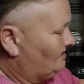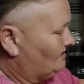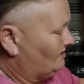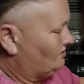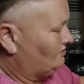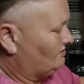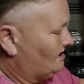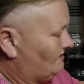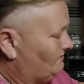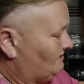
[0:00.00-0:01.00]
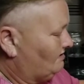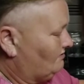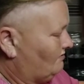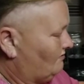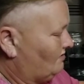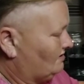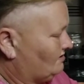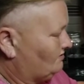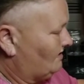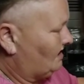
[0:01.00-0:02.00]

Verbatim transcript: Now you're definitely going to want to